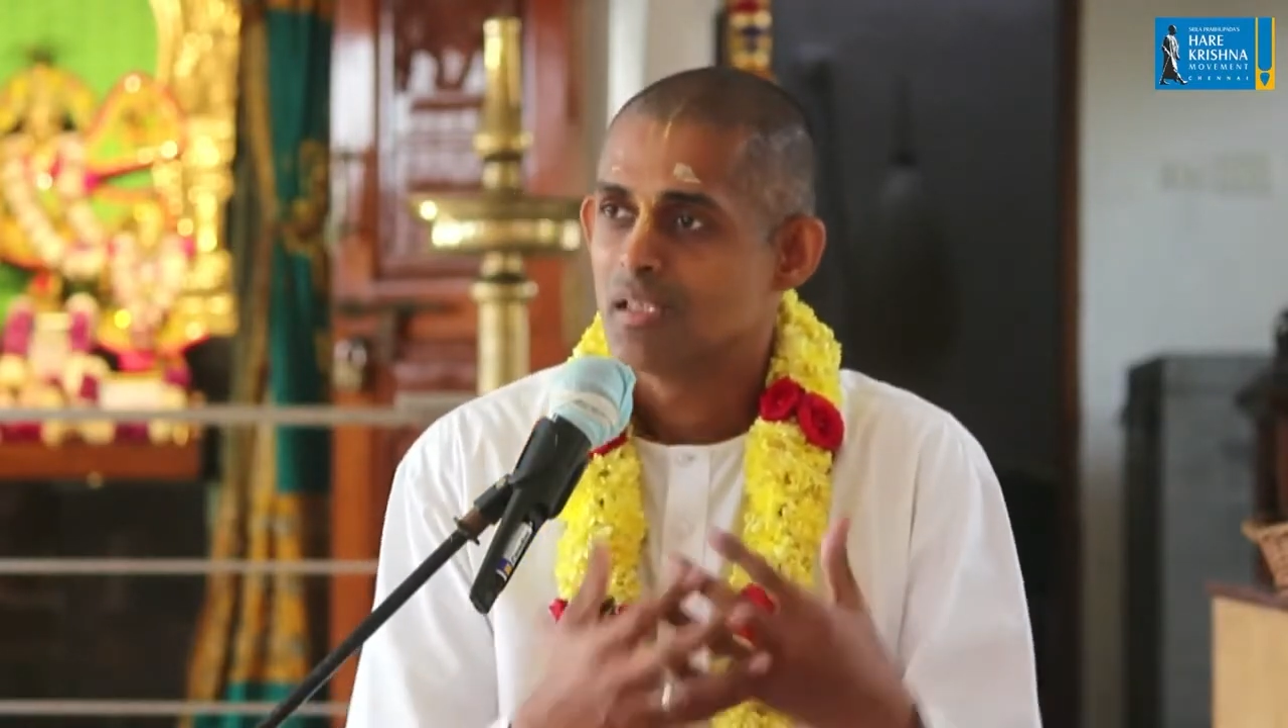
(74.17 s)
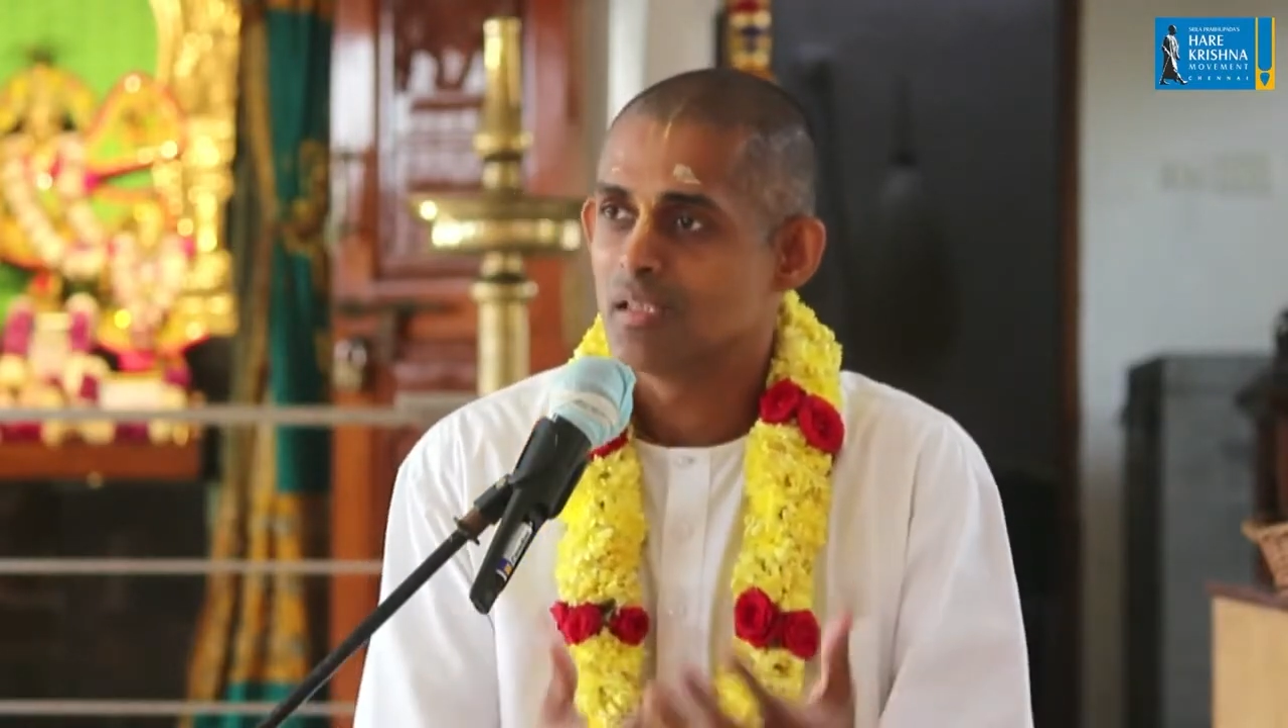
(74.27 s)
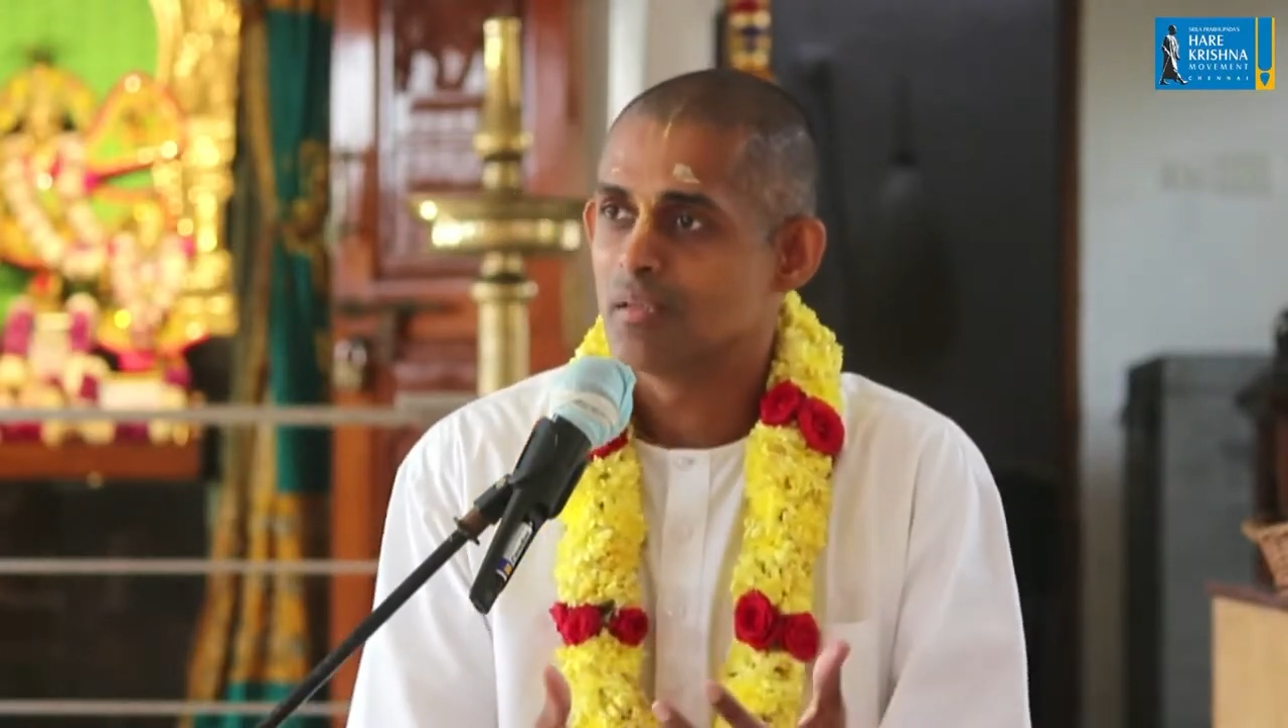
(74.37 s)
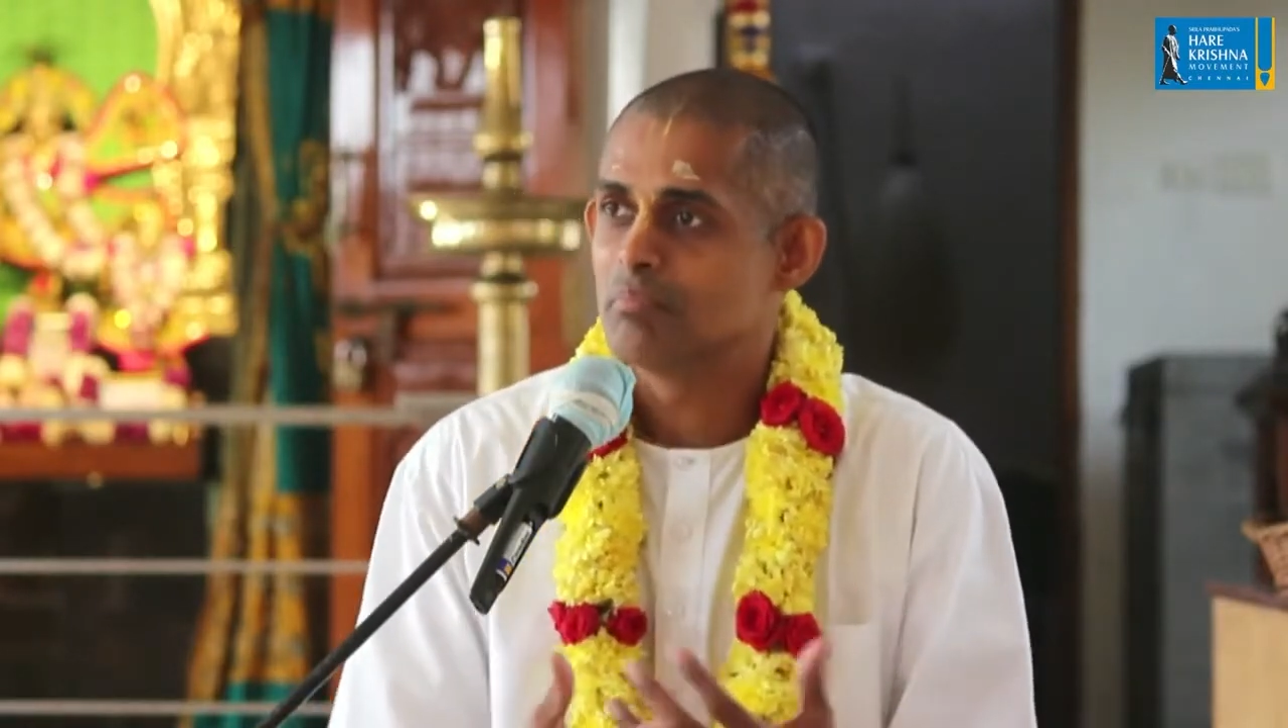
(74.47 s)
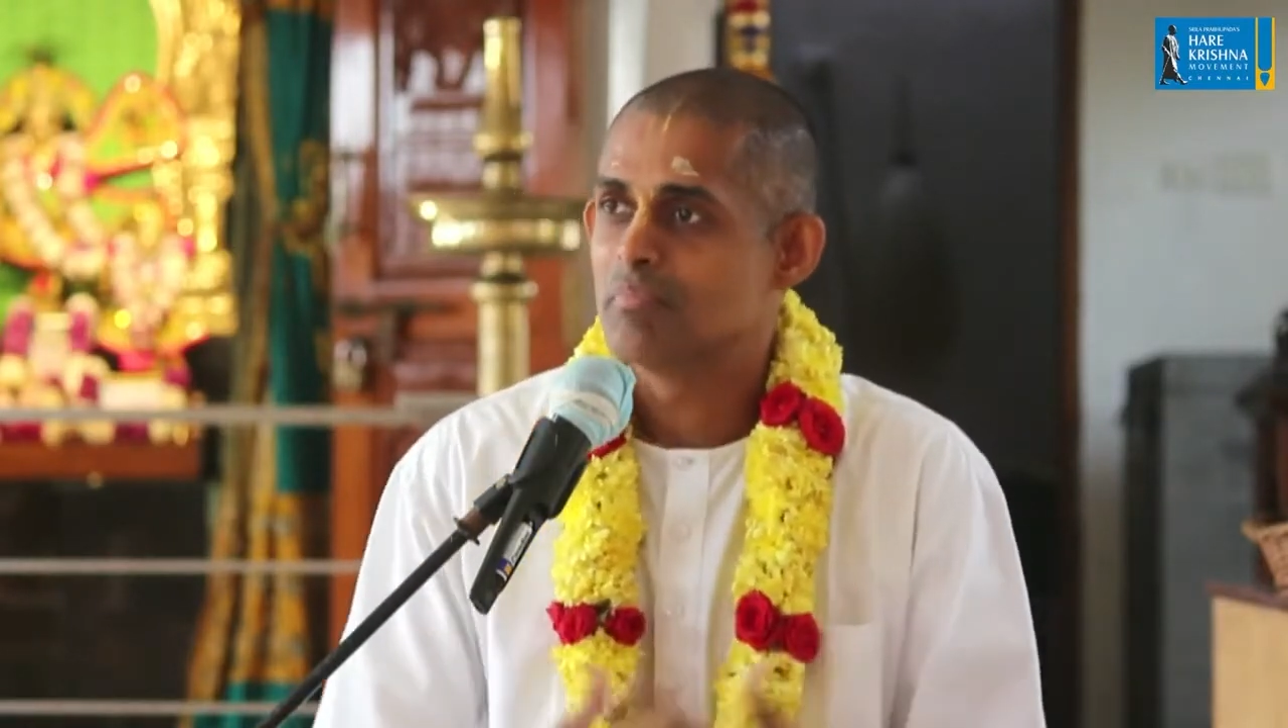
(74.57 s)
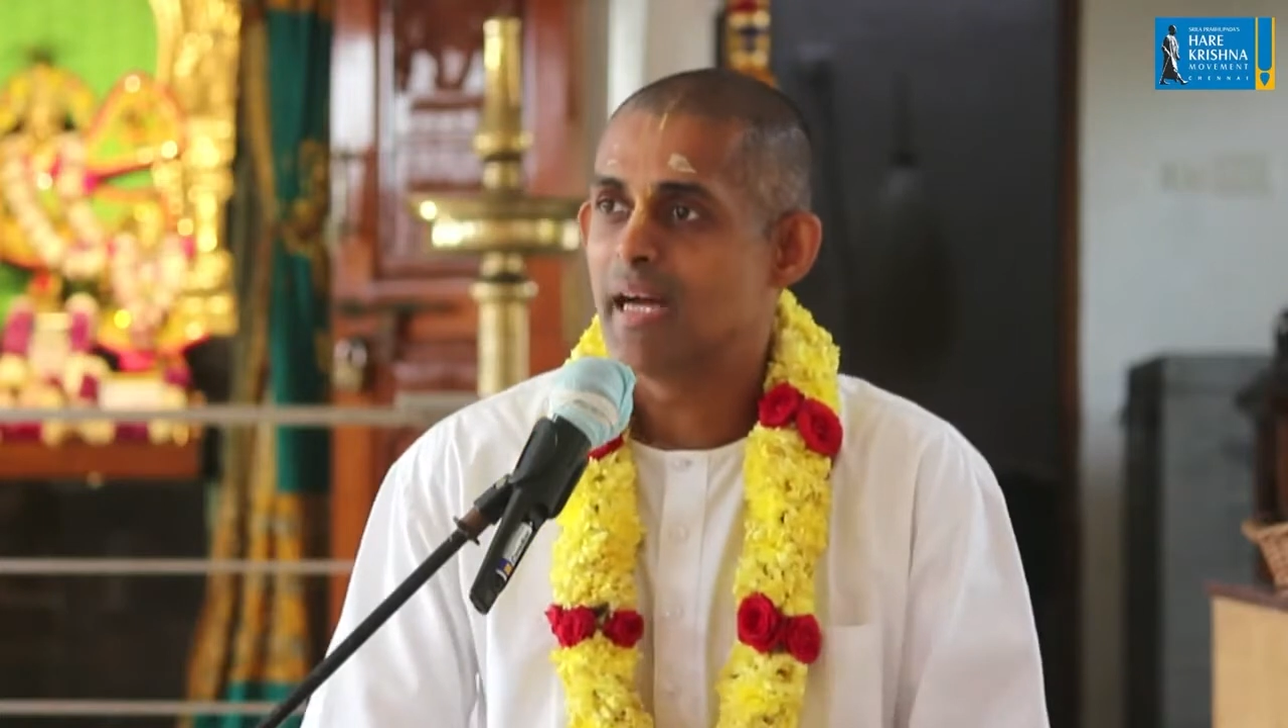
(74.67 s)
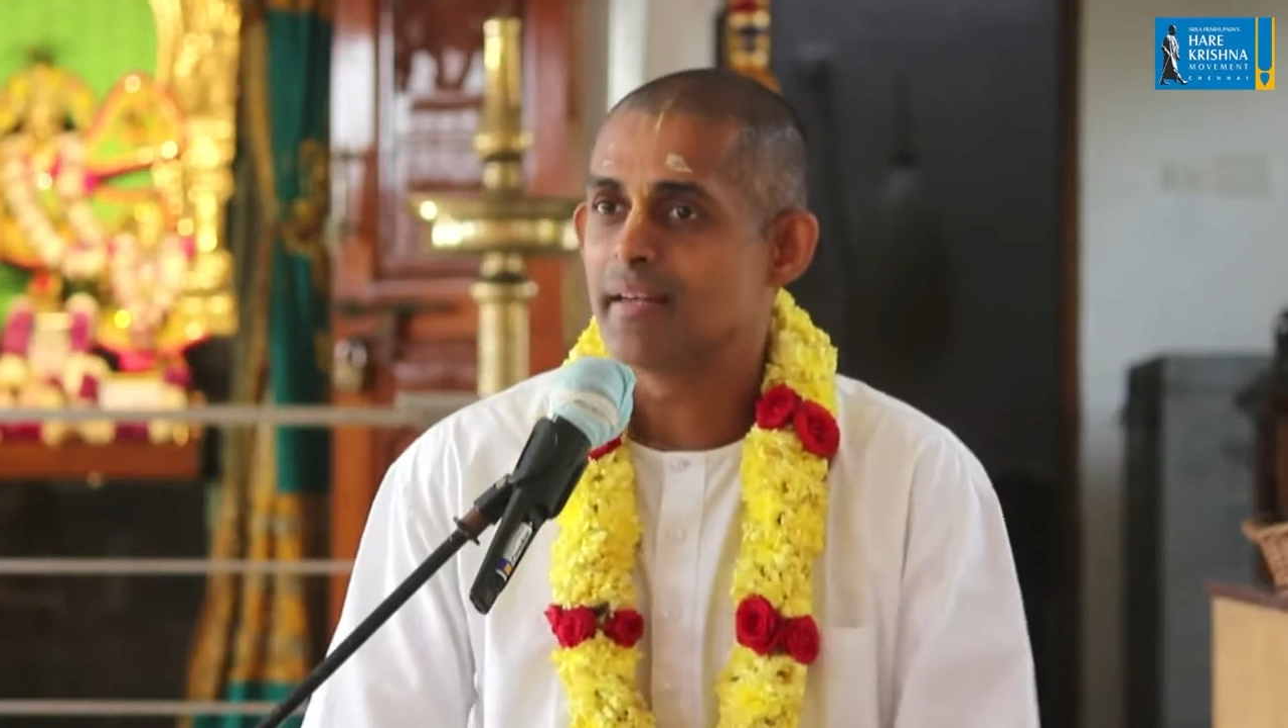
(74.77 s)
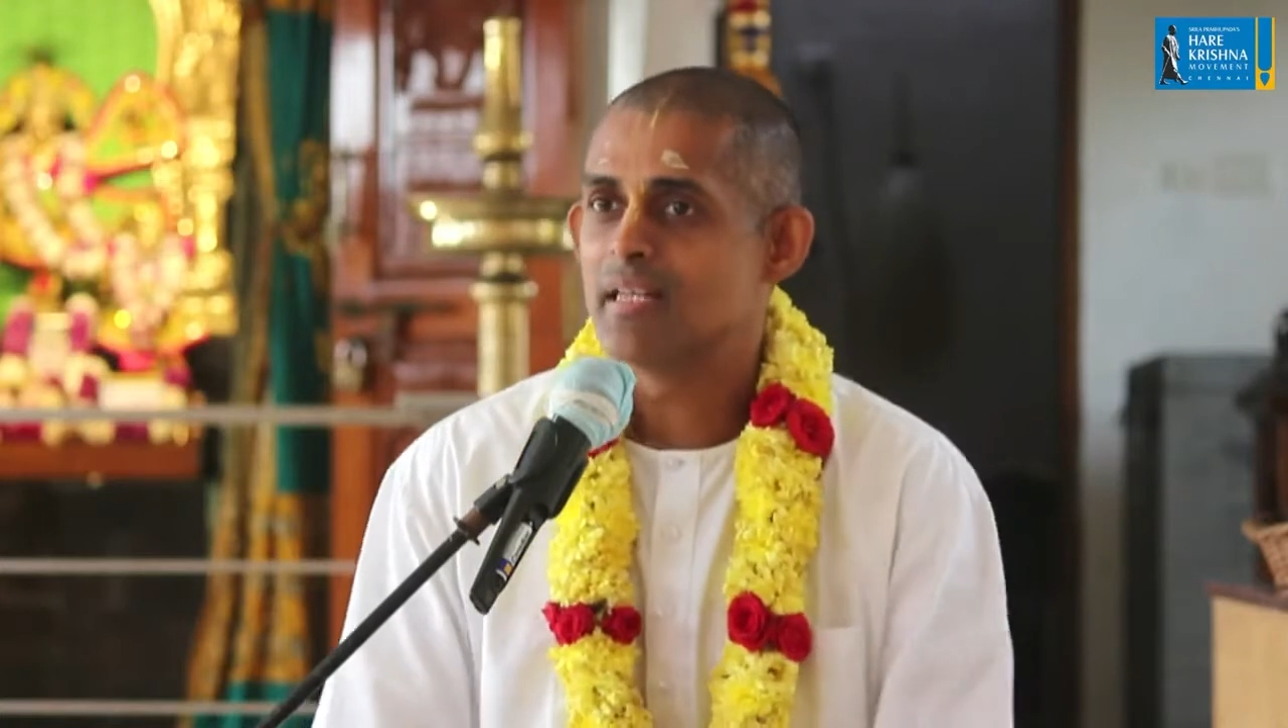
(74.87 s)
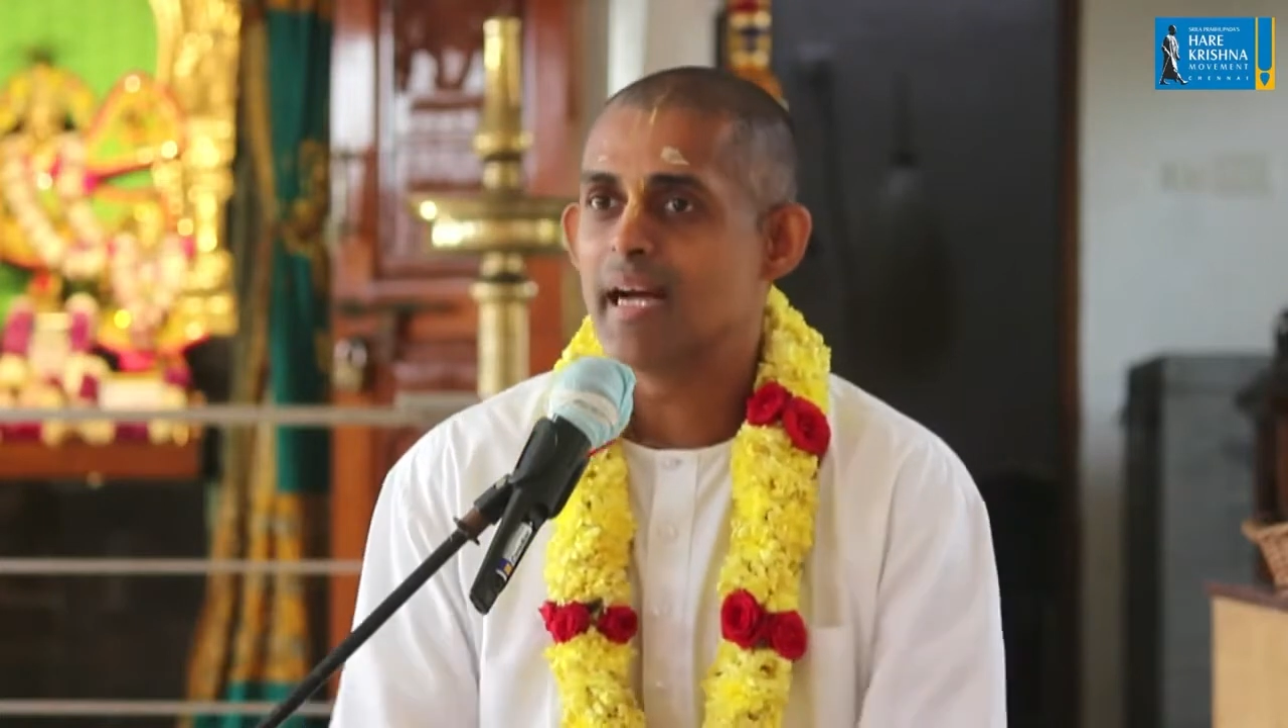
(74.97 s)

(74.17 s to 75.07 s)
uh, and,